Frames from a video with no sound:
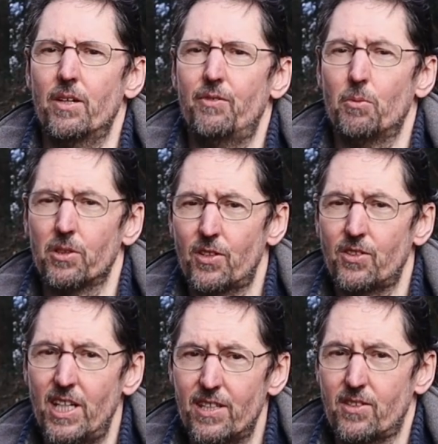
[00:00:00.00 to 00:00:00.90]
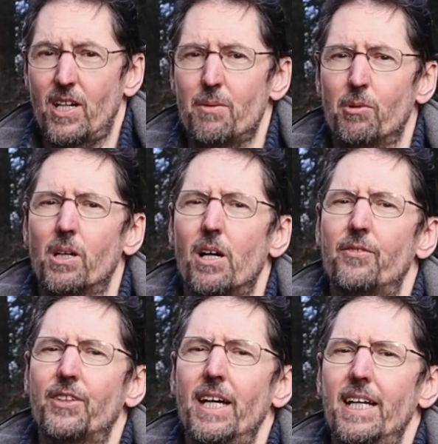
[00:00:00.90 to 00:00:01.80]
if you want to see the table
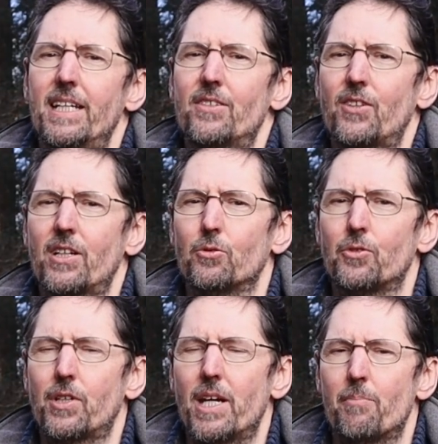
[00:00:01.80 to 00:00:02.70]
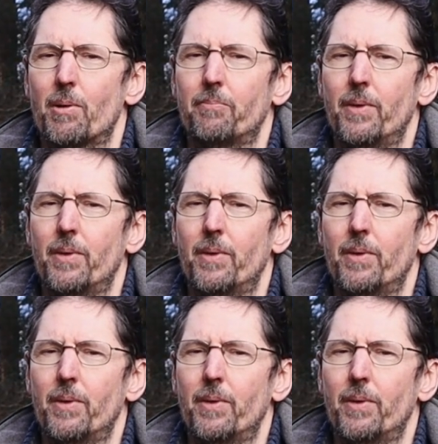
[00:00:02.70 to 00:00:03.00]
after any single step.